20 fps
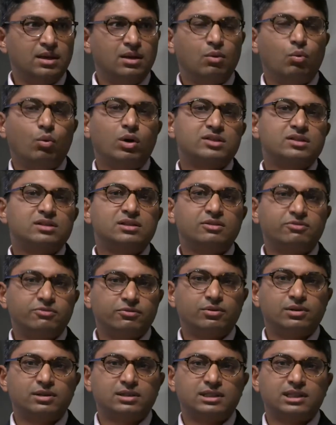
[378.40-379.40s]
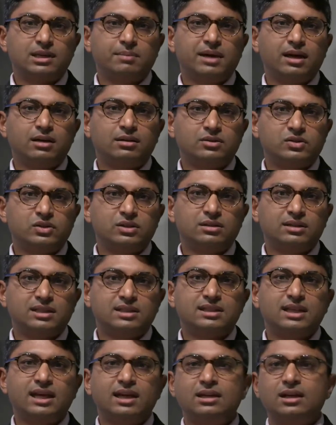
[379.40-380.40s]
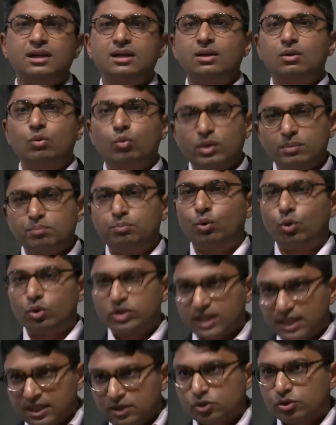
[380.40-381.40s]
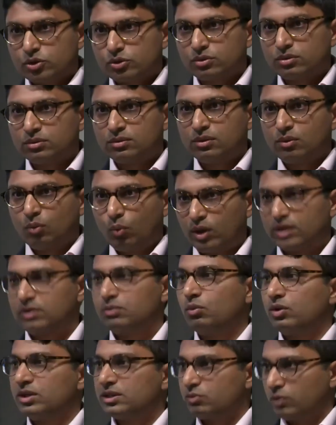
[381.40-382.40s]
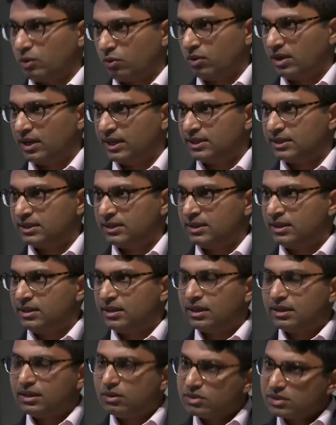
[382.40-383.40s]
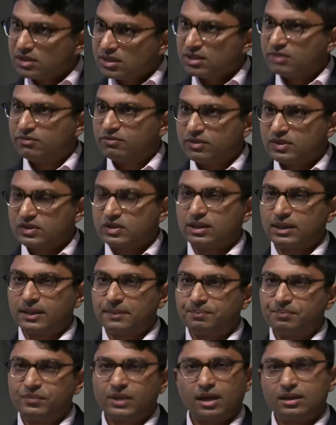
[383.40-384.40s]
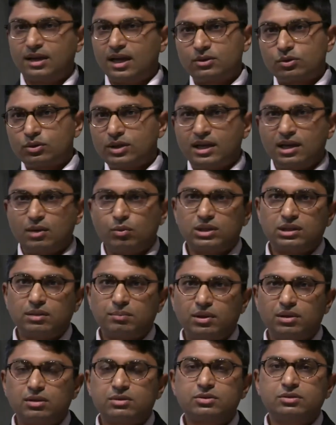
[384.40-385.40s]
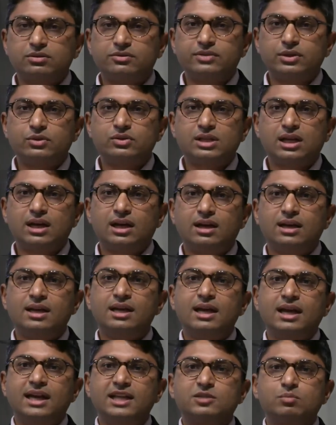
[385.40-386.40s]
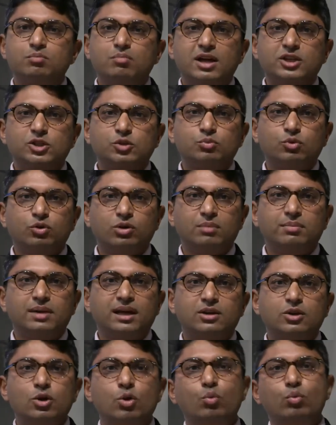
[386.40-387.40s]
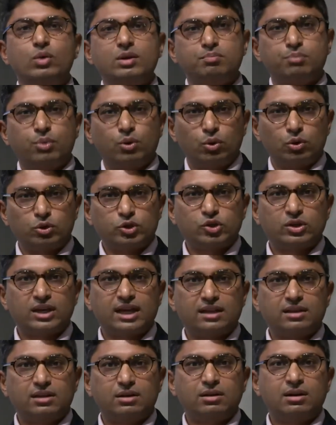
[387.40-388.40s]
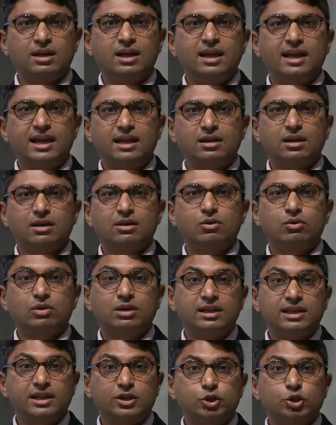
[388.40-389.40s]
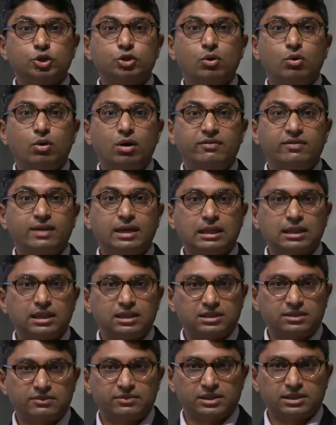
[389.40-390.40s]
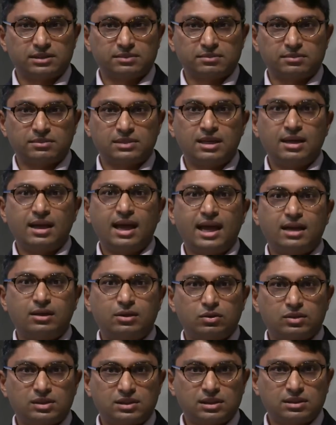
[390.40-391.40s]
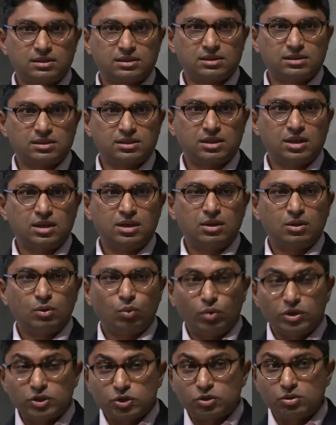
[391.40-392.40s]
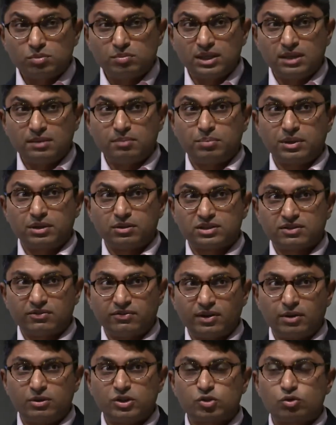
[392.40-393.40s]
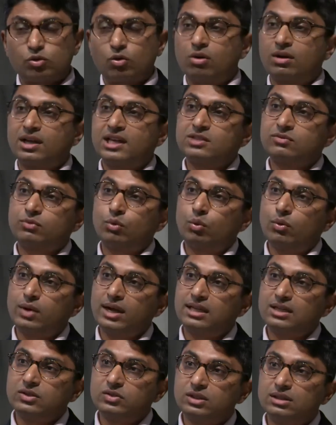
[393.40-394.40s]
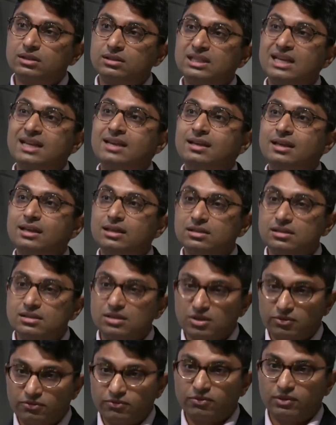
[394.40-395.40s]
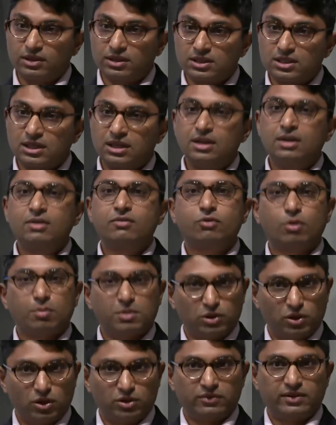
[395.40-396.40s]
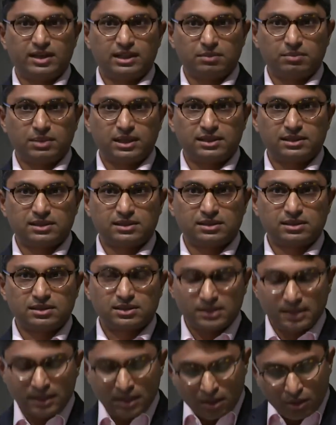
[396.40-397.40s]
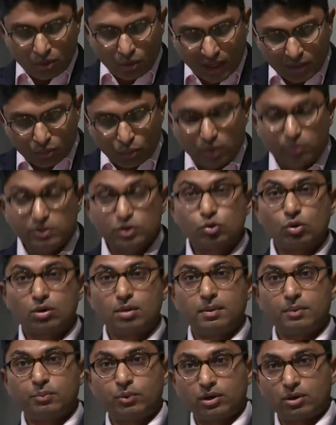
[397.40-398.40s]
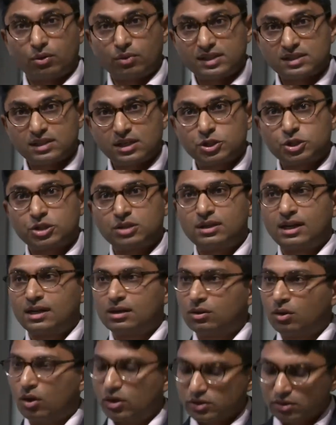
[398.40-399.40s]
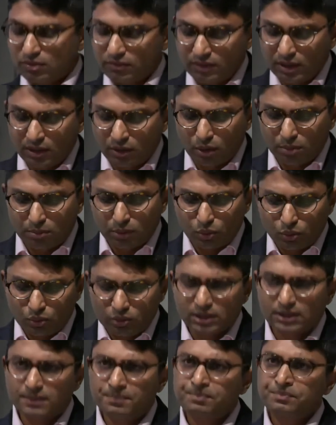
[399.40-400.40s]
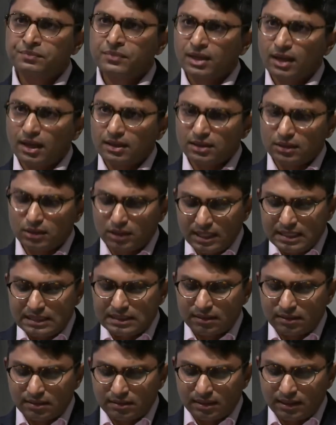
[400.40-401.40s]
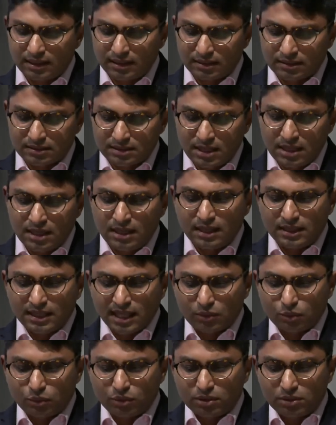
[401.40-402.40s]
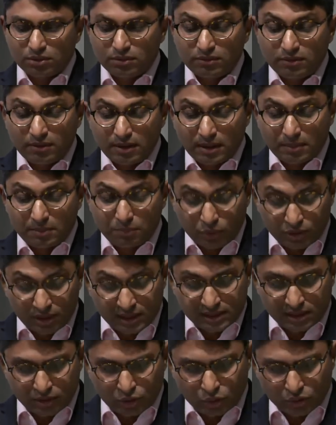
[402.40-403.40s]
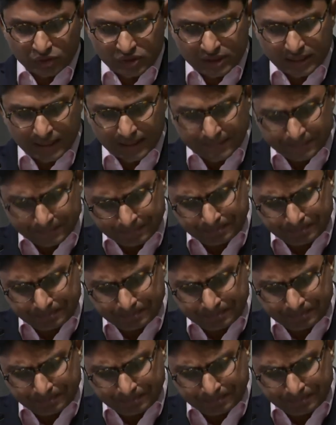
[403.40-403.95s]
What's different about New Zealand is that we bought into what was required. There is a difference there, and I don't care what the political views are. It's much more about we pulled together in a clear show of collectivism and consensus, which to me builds a very strong case for where New Zealand is different from a lot of other places. And when we talk about polarization and loss of the global order, I think these are the things that will put us in good stead.